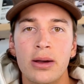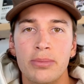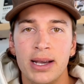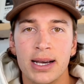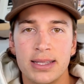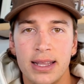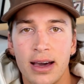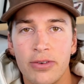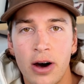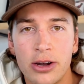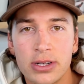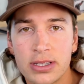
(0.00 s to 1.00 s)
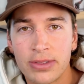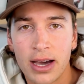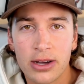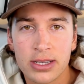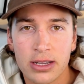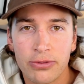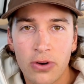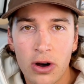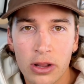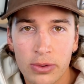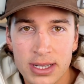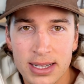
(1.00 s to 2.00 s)
because they have hundreds of thousands of
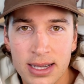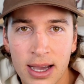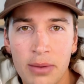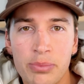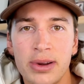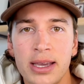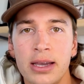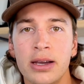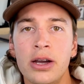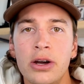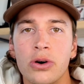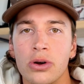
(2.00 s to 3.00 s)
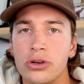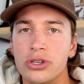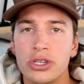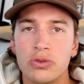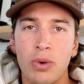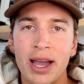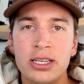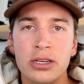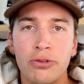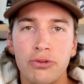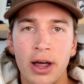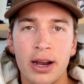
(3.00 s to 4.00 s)
followers as a company, or they're just way
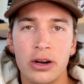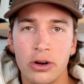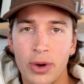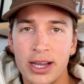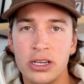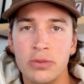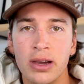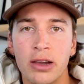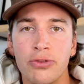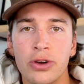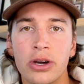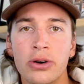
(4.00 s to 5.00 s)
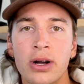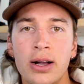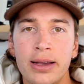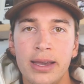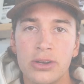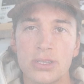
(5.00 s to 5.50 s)
too flooded or way too big for you, here's a